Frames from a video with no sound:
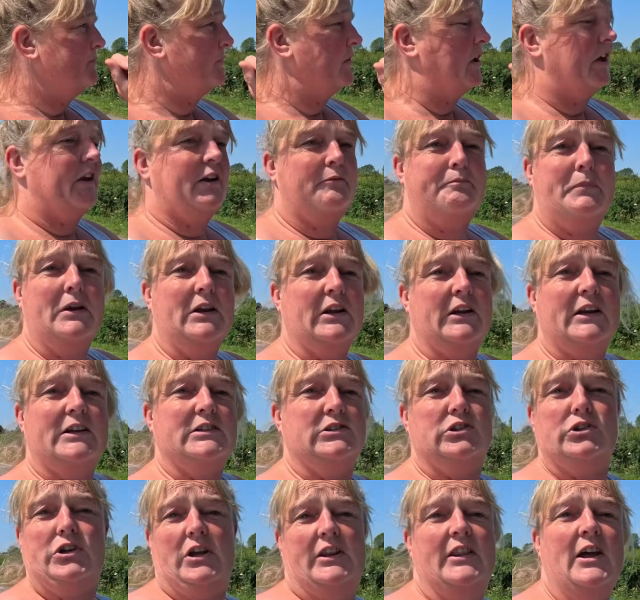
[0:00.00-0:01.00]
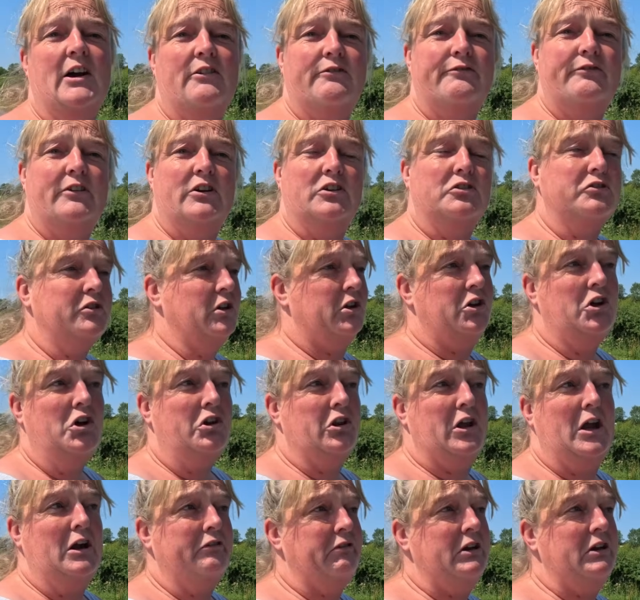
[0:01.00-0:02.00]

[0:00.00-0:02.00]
And I've been and had a look in that field and they're not there